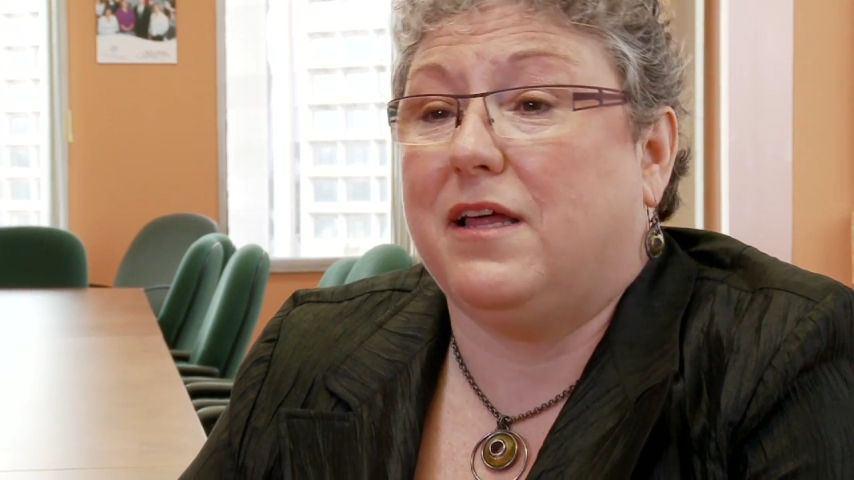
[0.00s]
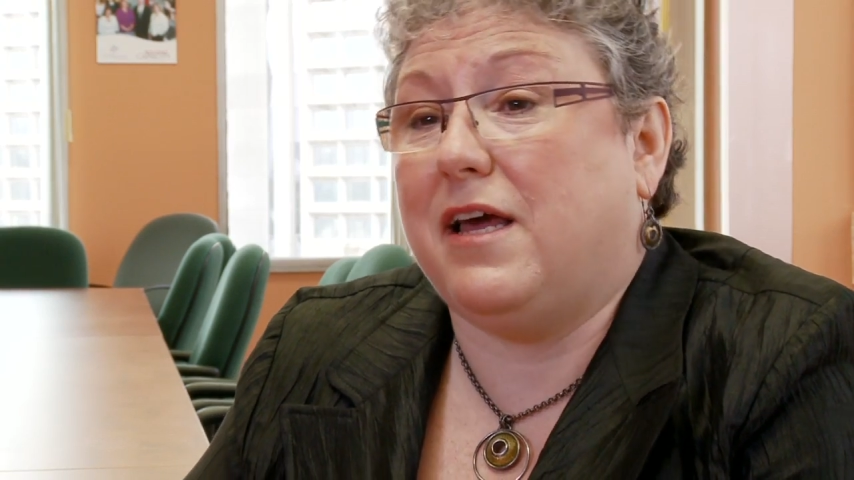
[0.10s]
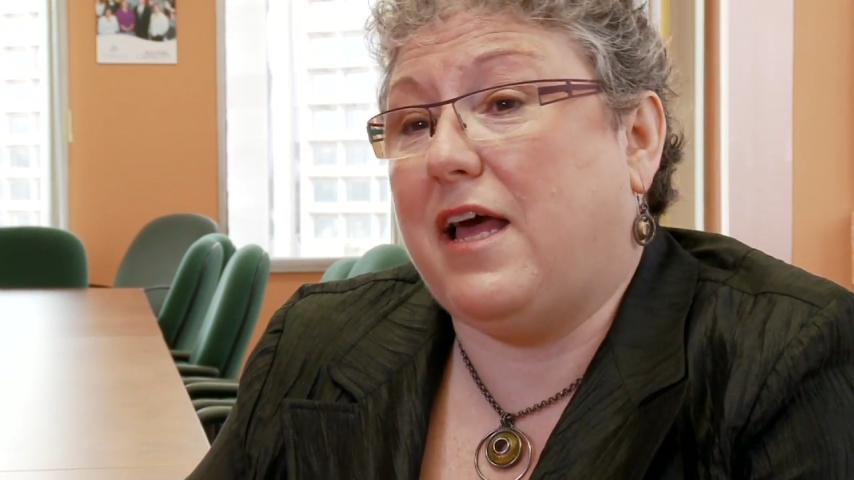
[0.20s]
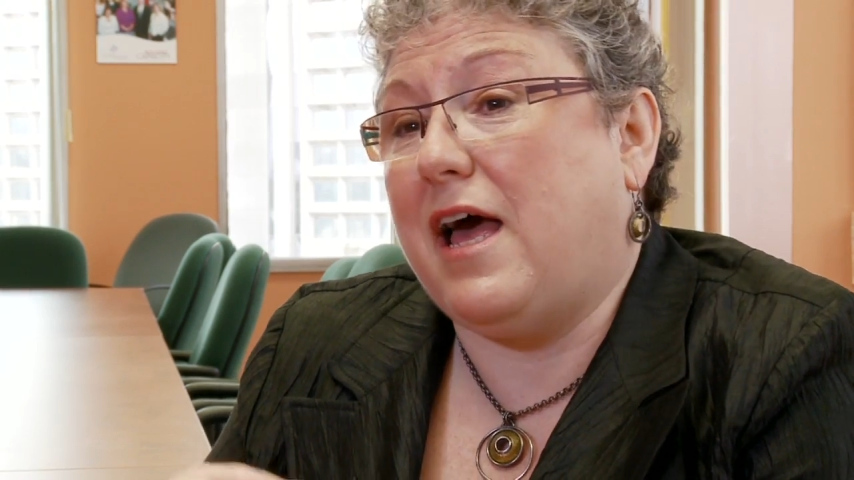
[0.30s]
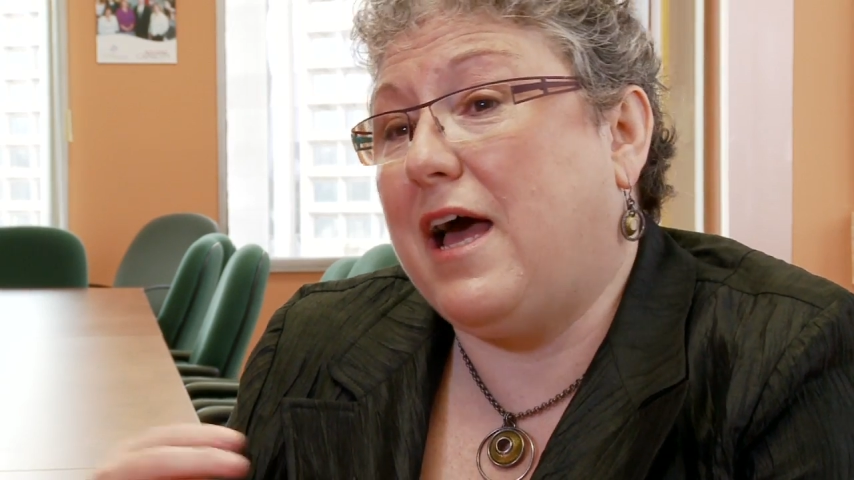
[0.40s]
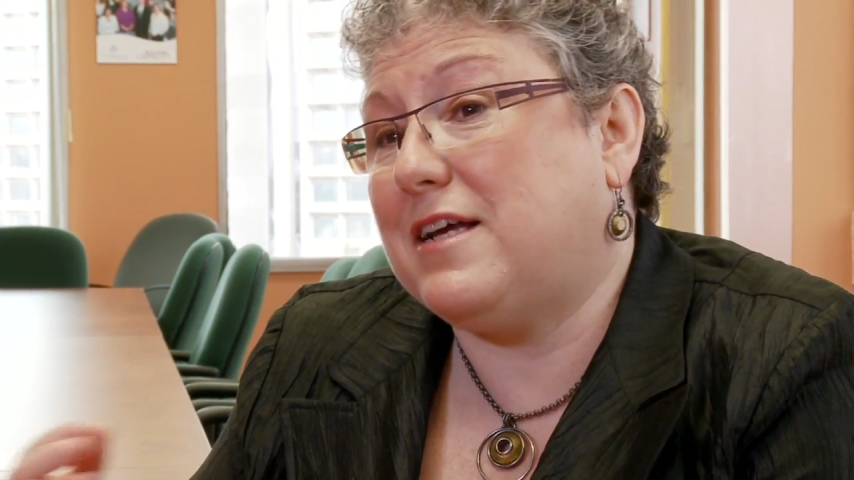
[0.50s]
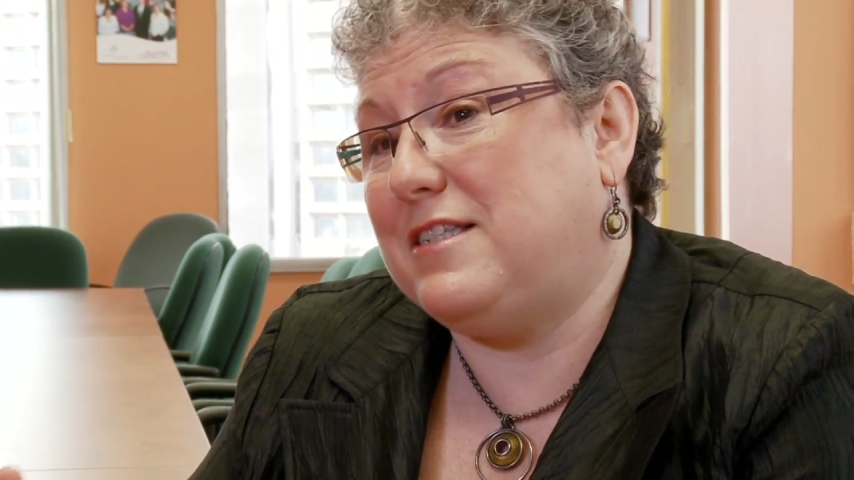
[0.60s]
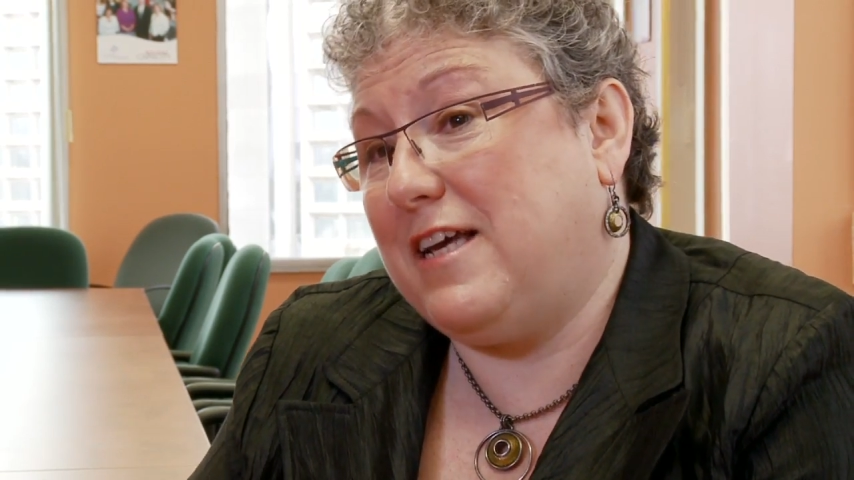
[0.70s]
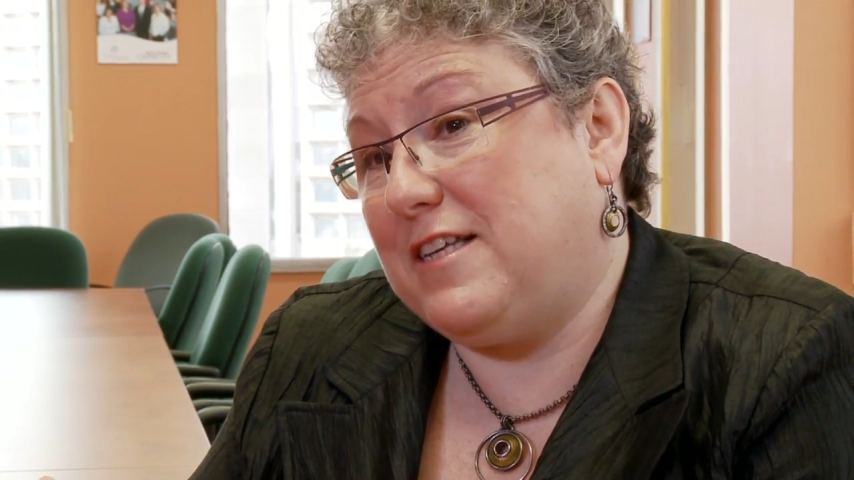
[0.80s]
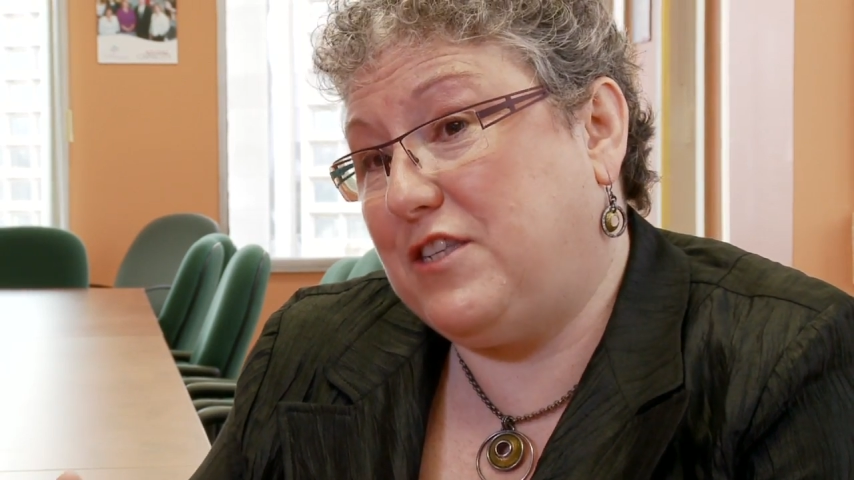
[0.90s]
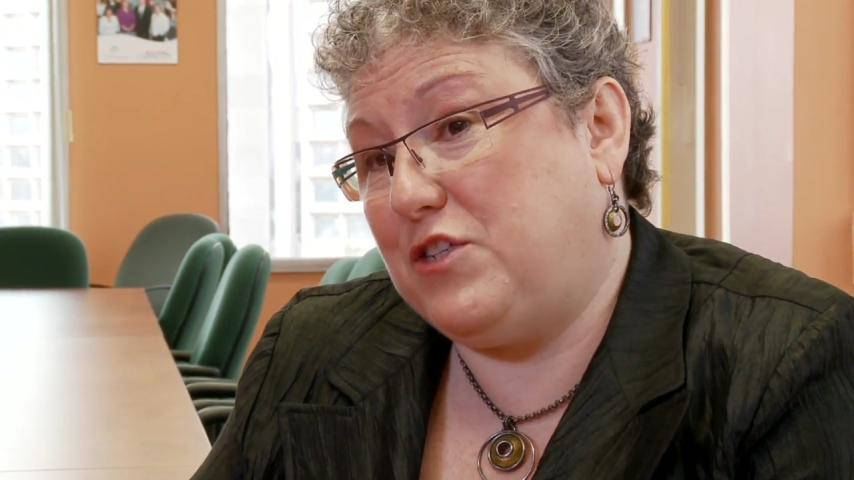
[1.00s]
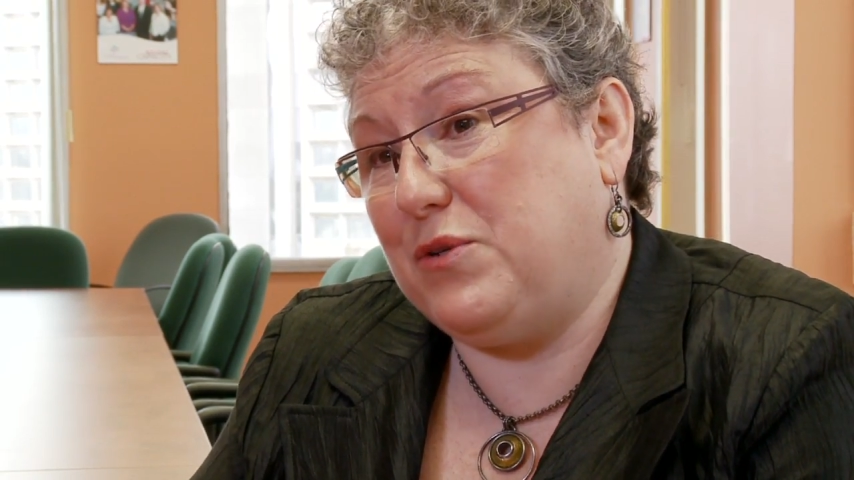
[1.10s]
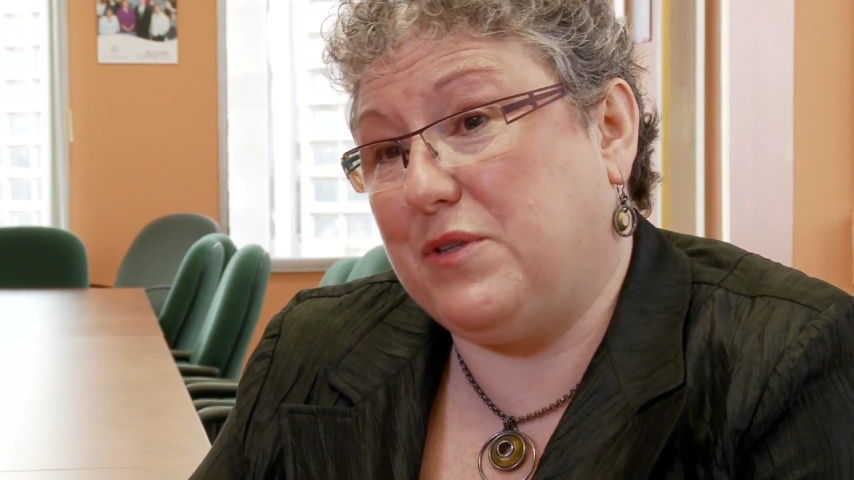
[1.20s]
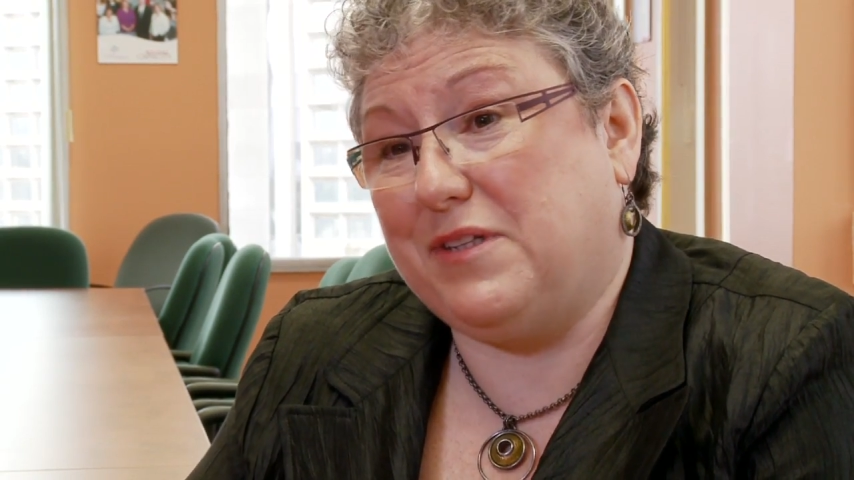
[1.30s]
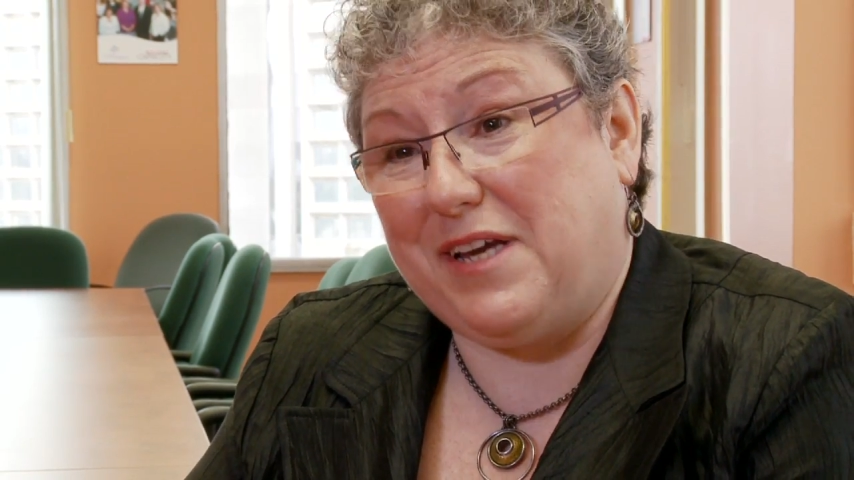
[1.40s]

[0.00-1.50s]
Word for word: uh, access to the